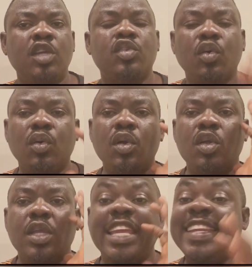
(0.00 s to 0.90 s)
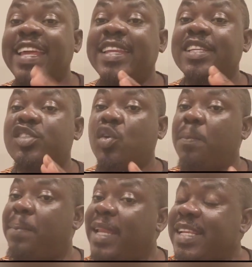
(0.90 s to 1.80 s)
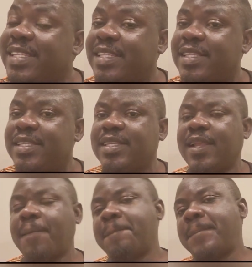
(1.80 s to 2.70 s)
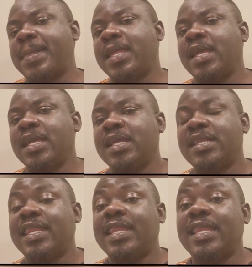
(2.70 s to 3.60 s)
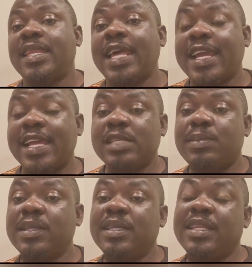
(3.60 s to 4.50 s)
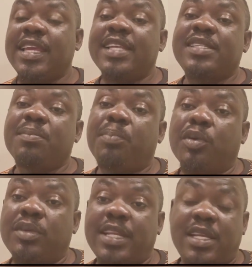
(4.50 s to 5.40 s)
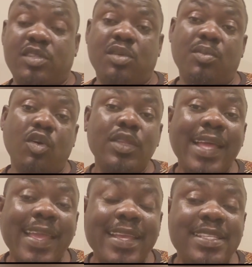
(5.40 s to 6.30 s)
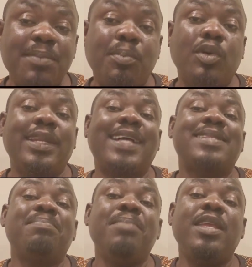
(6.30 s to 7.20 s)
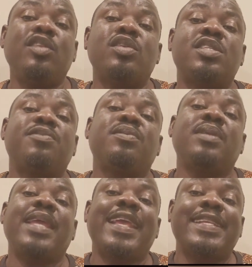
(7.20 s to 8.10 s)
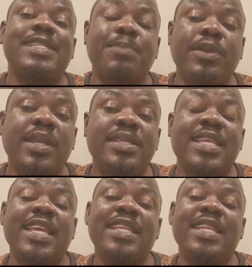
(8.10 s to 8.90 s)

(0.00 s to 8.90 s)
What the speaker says: So, and then in some places, like I explained in the earthing pond, there are some other earthing pond that may not even experience